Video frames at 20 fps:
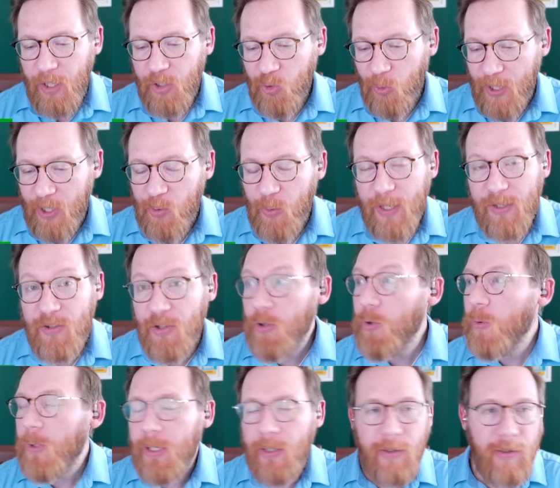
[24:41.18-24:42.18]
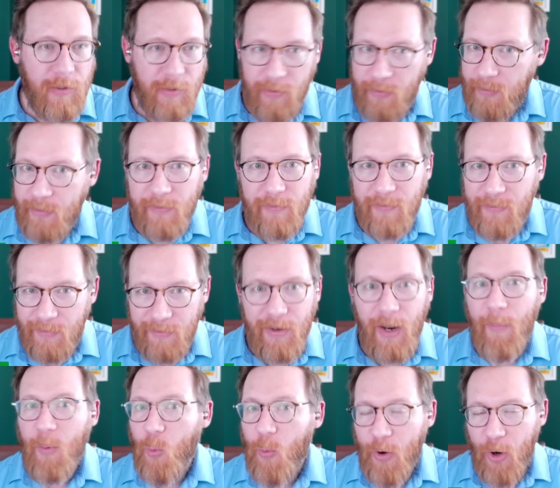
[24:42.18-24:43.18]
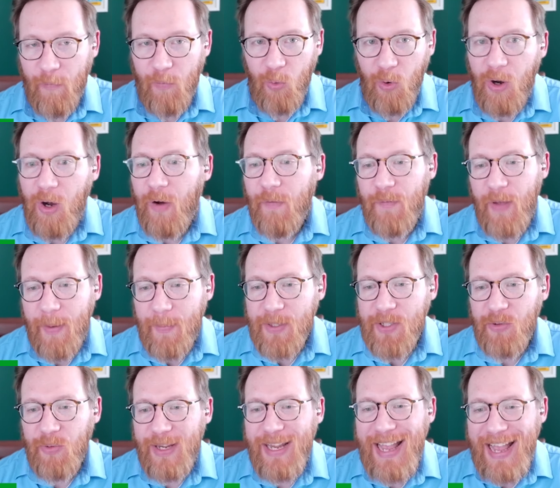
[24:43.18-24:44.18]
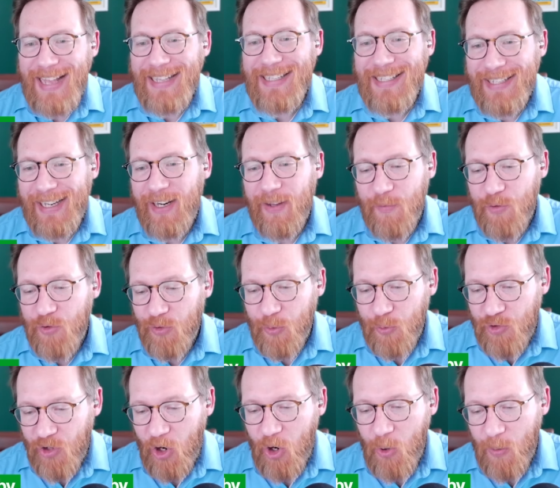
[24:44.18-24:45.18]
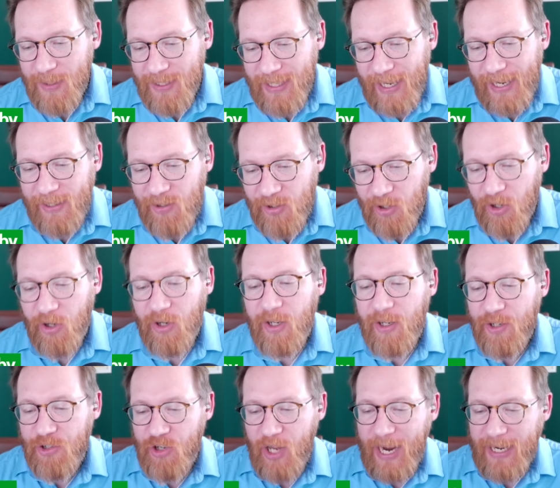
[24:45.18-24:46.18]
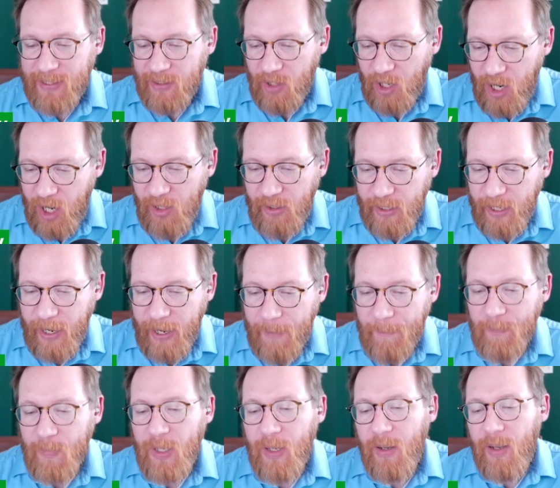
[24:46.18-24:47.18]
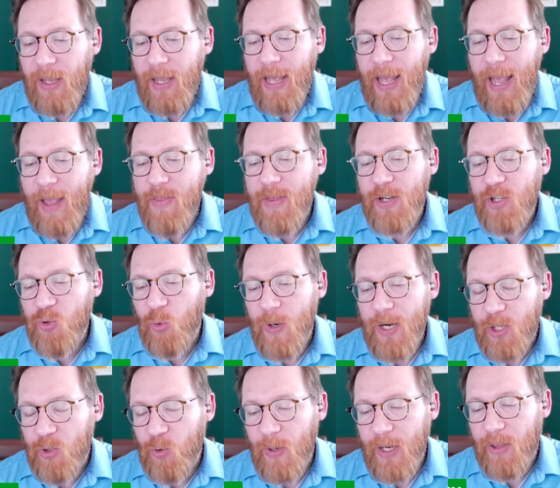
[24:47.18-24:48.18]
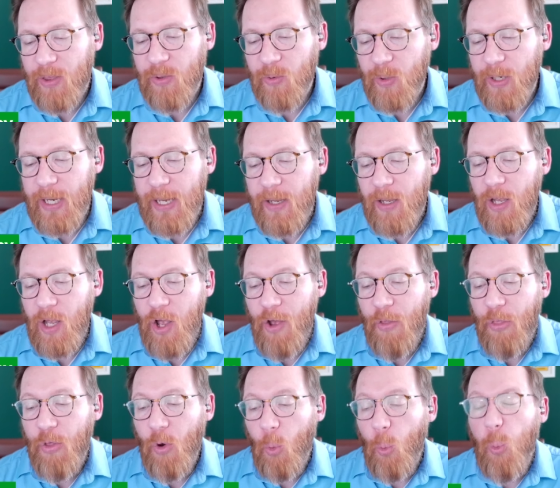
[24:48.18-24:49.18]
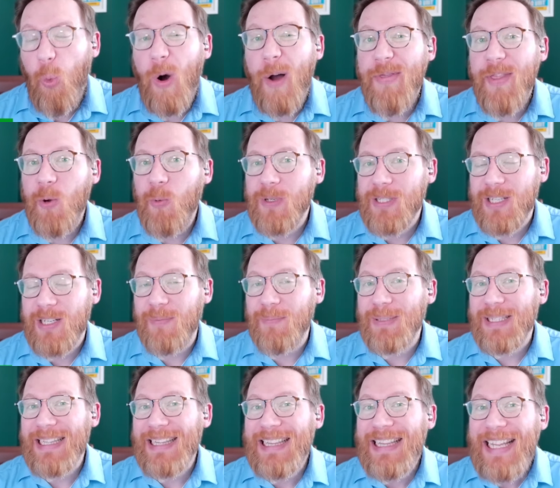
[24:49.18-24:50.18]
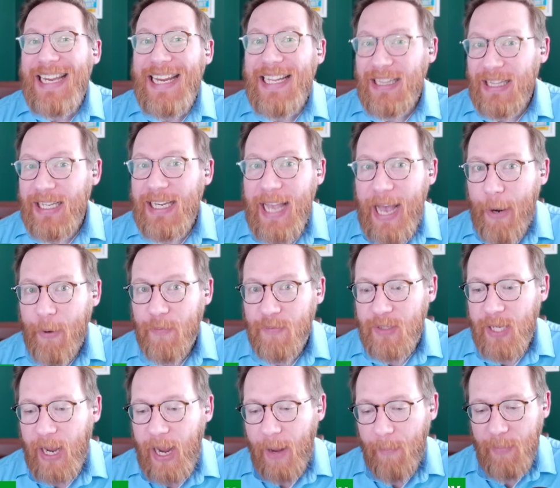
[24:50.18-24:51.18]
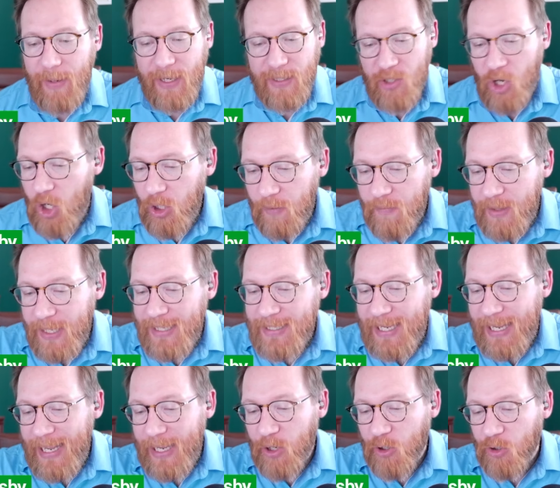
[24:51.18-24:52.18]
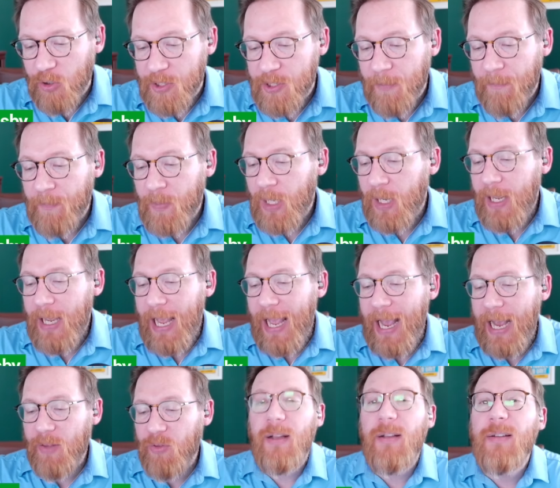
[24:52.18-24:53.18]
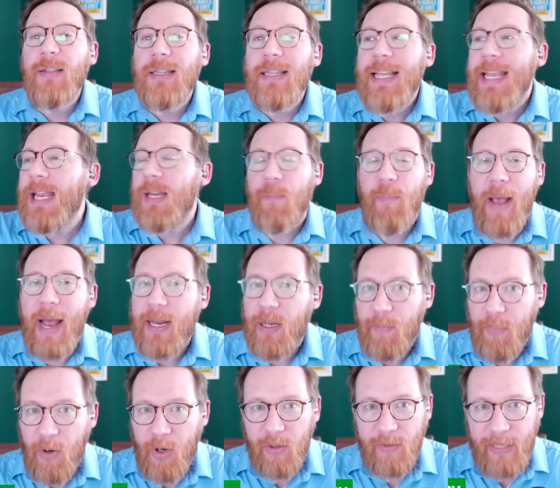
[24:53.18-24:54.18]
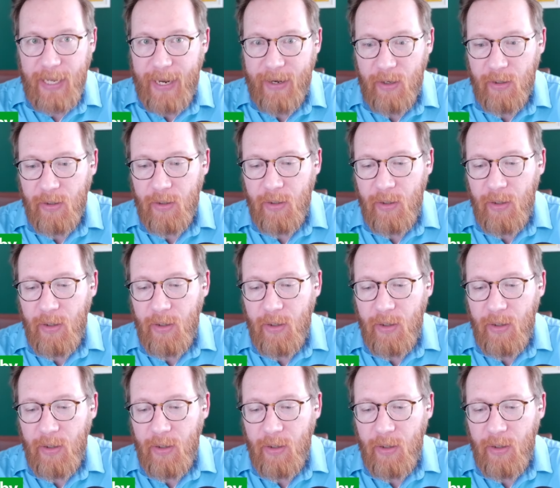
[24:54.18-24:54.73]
2022, number 1 overall, famously, instead of Drew Jones, they took Jackson Holliday. And then 2023, the one that was completely out of type because all of these hitters had elite batted ball data.